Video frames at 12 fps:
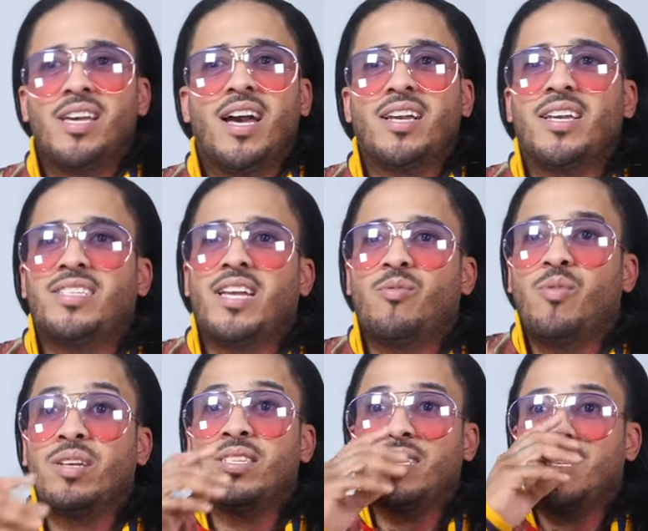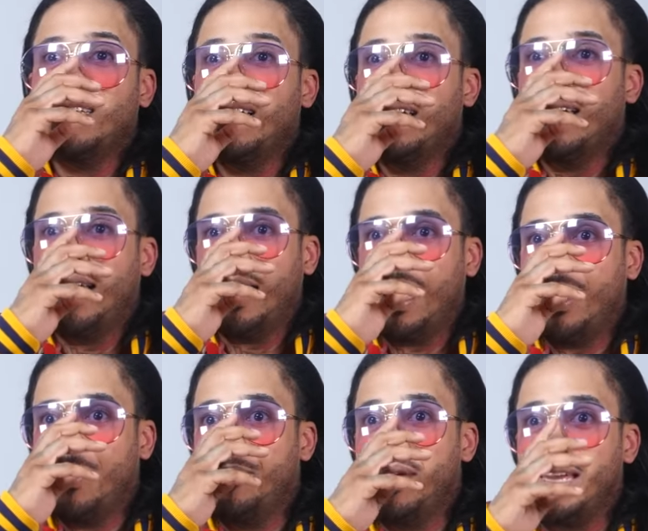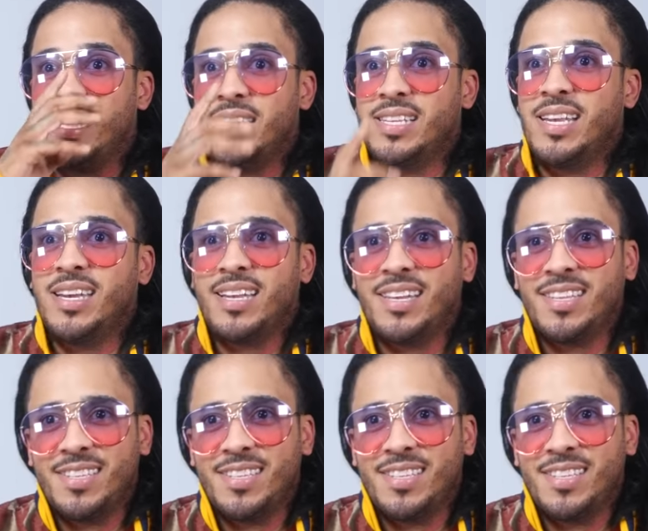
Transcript: I guess I wasn't made yet.